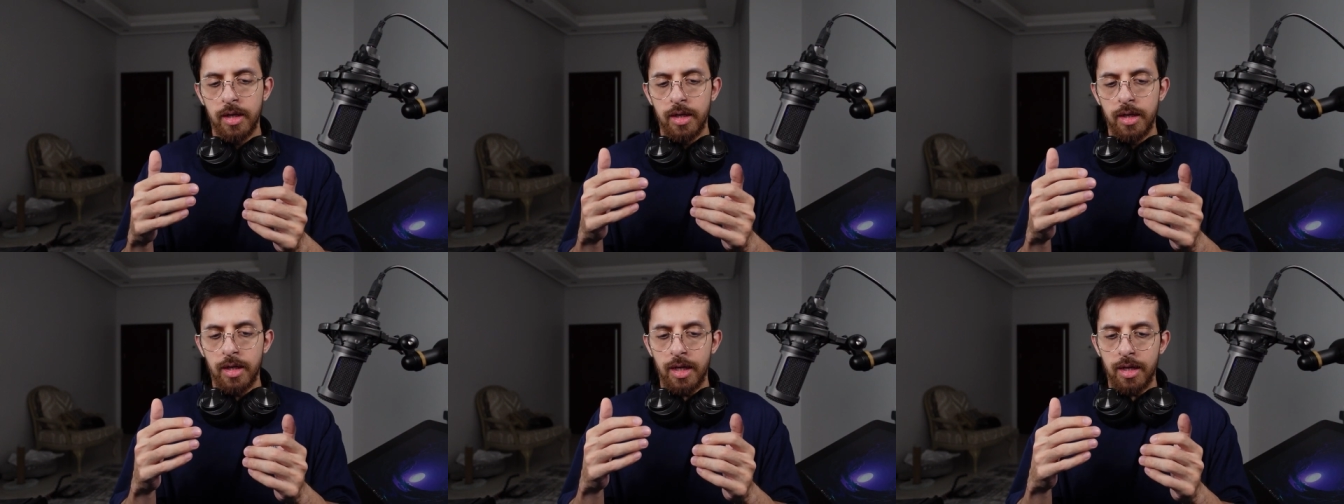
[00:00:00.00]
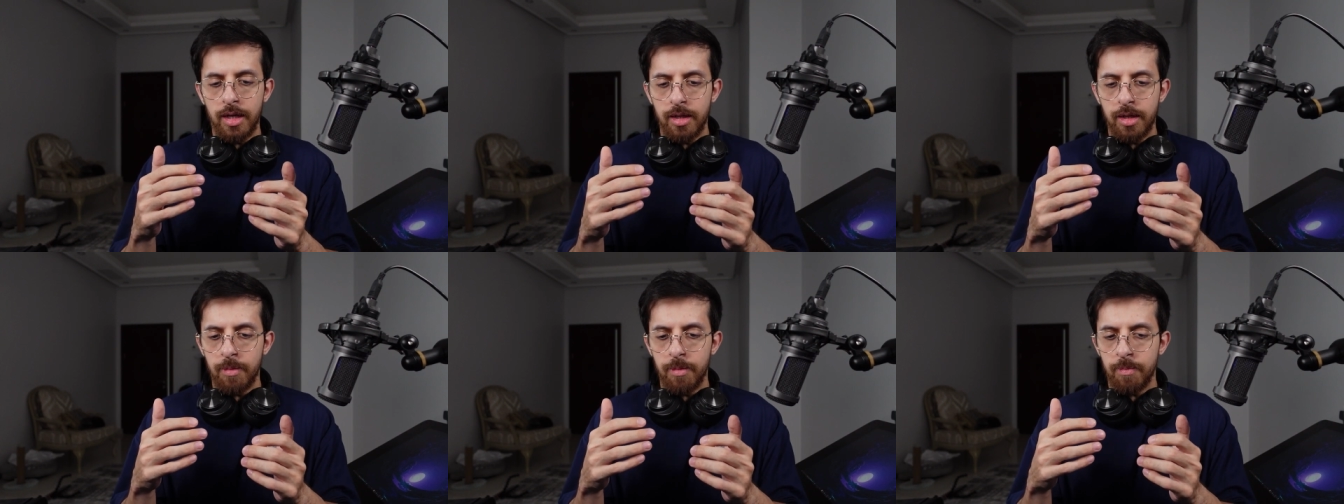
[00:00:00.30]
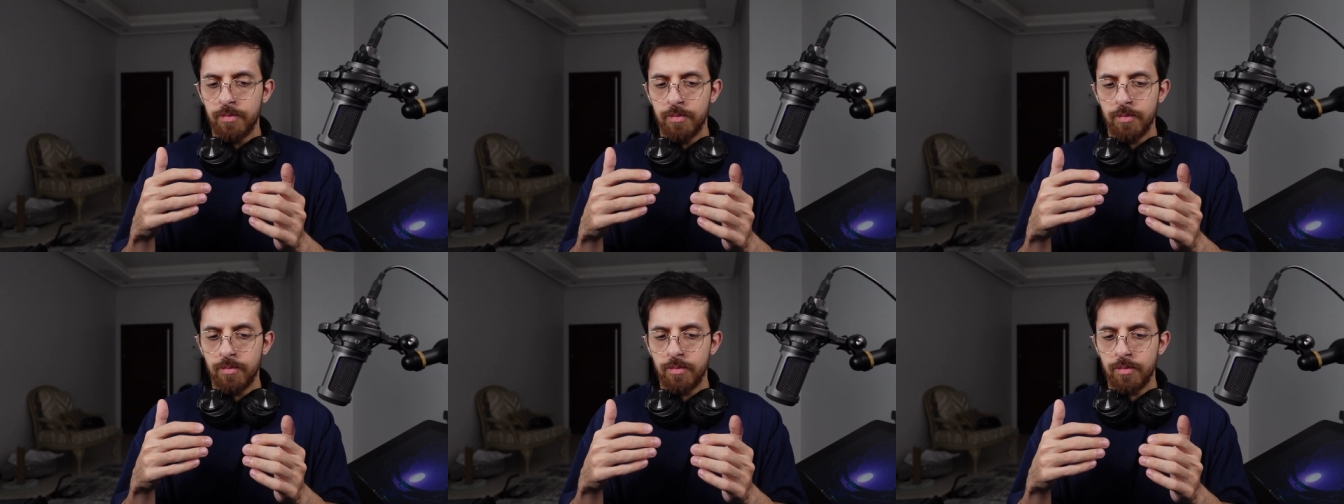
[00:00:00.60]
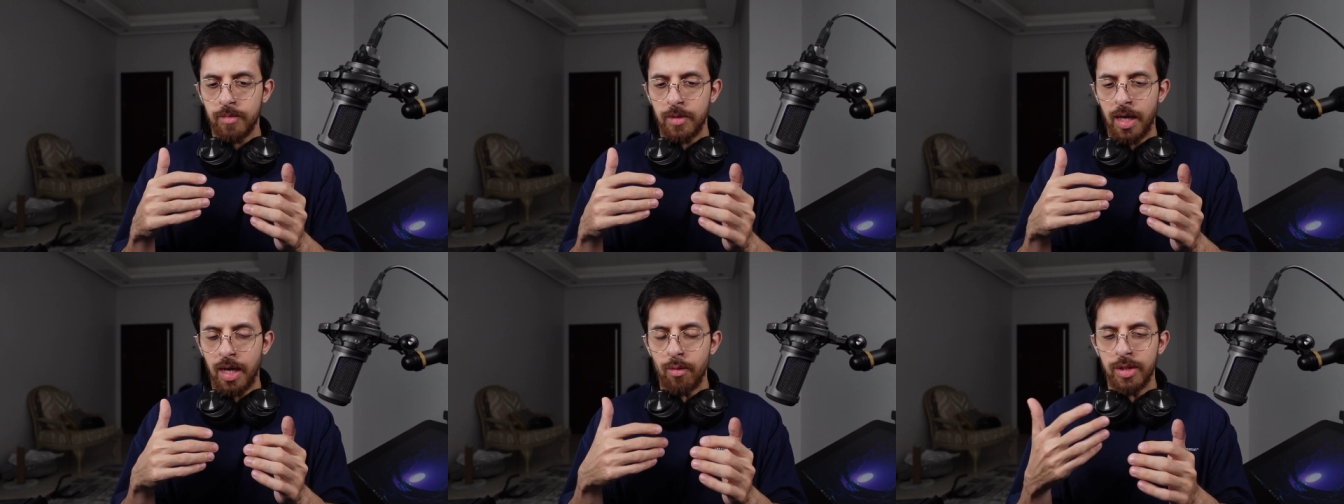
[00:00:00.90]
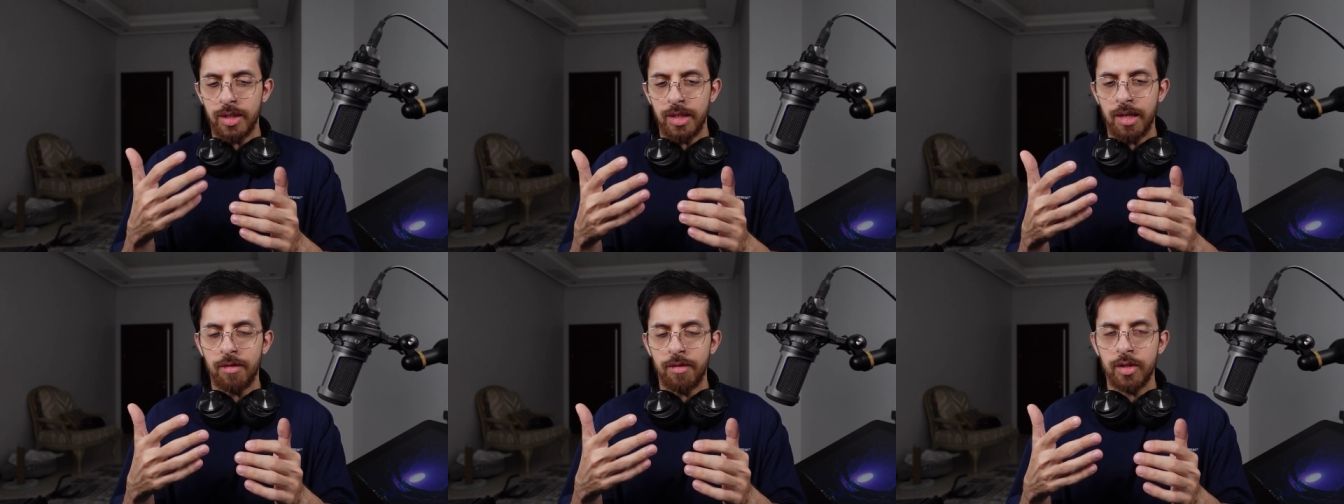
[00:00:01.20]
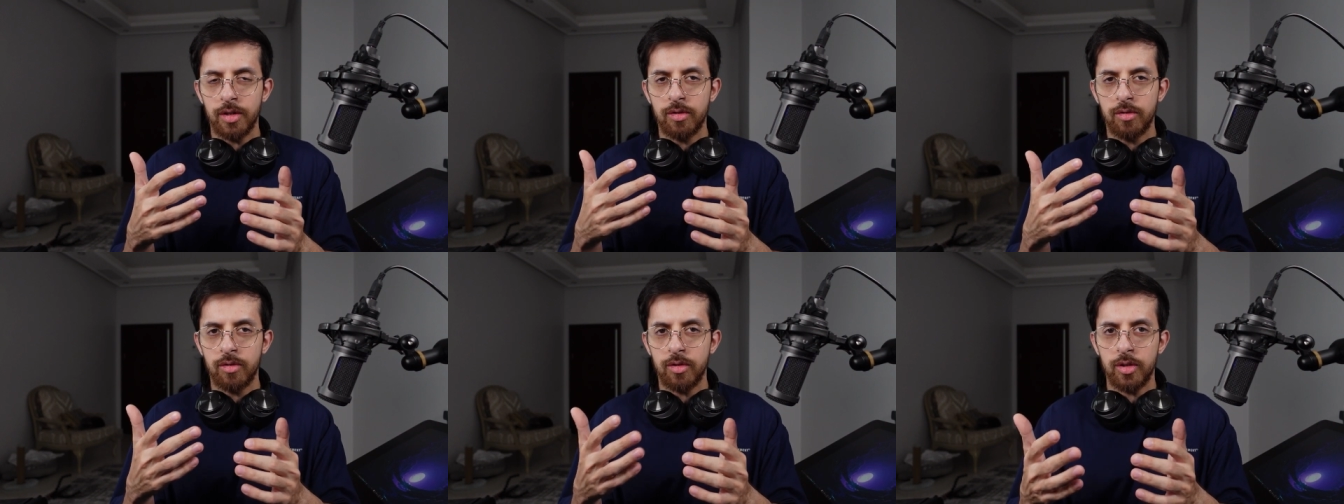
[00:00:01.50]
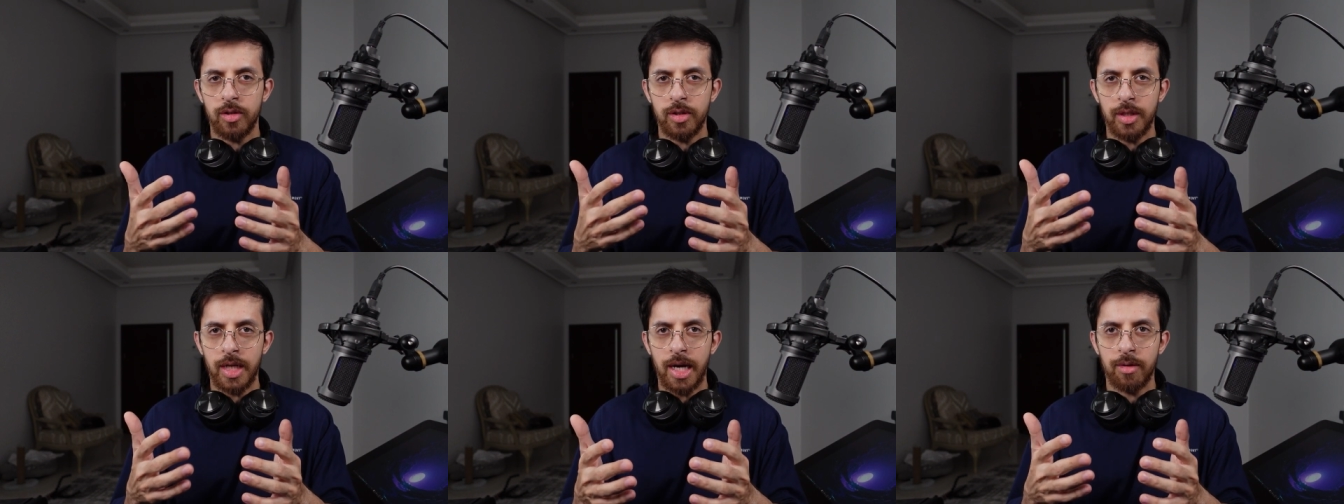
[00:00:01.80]
um, I will never
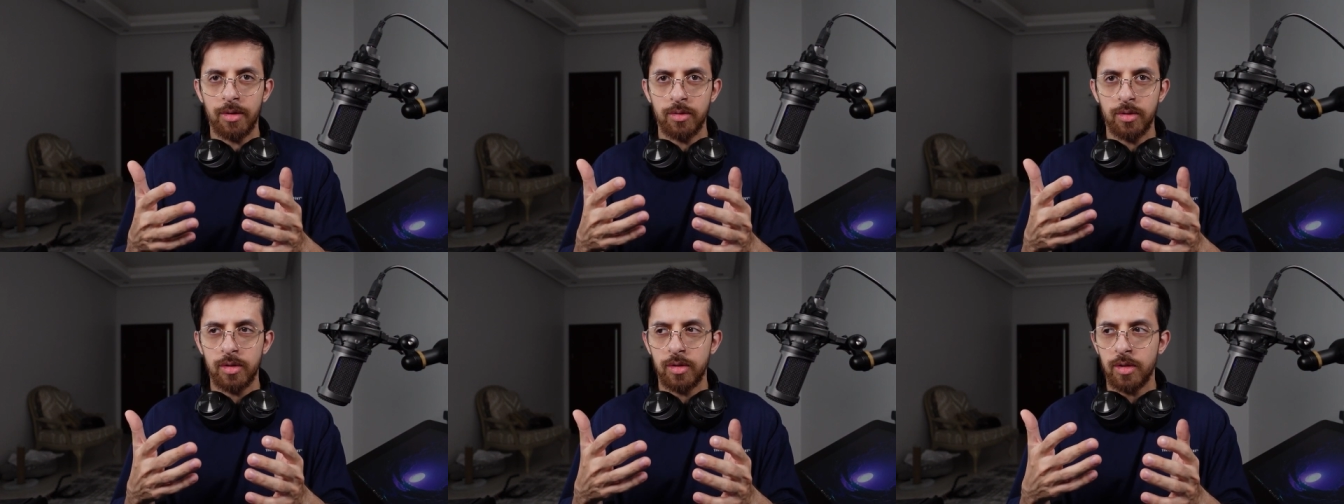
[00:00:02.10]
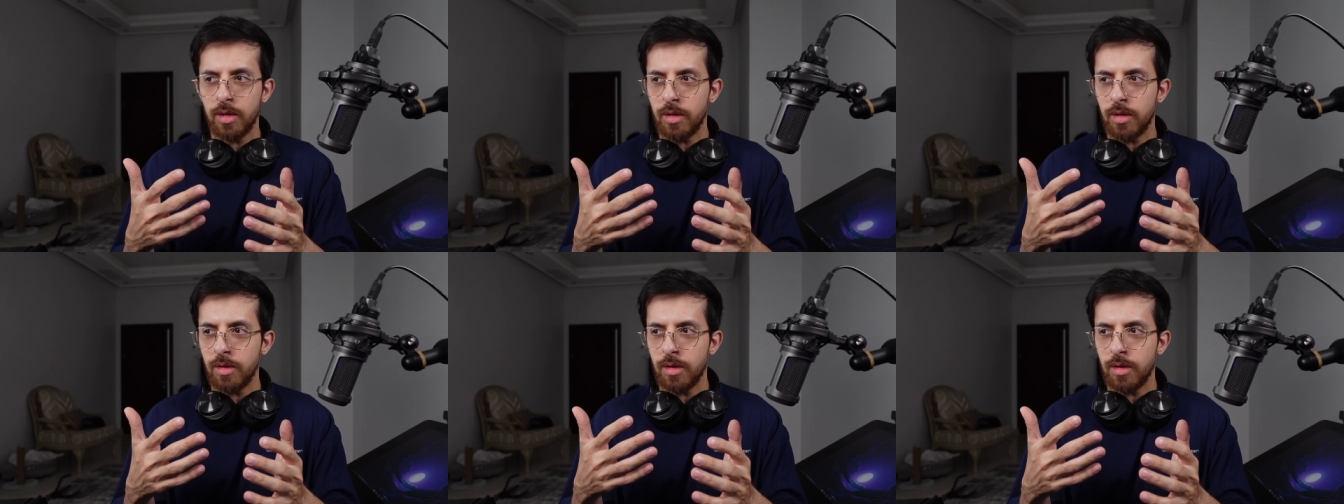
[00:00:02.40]
turn out